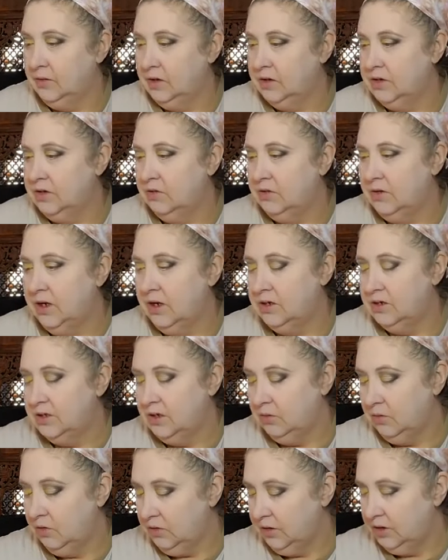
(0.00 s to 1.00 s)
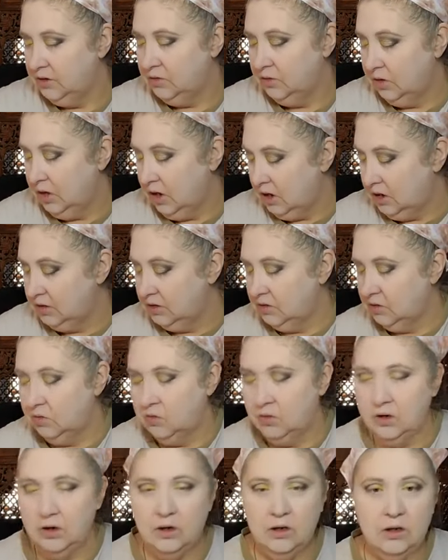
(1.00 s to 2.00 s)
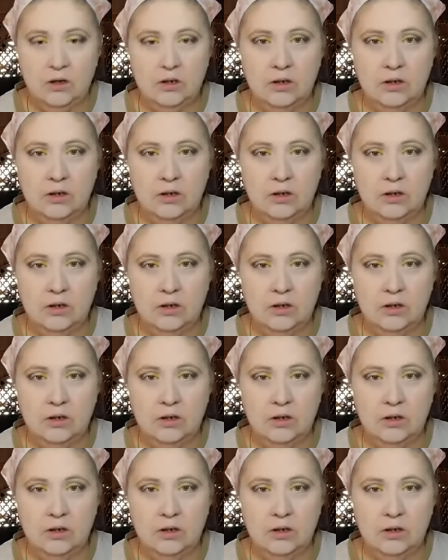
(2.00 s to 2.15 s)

So next I'm going to contour.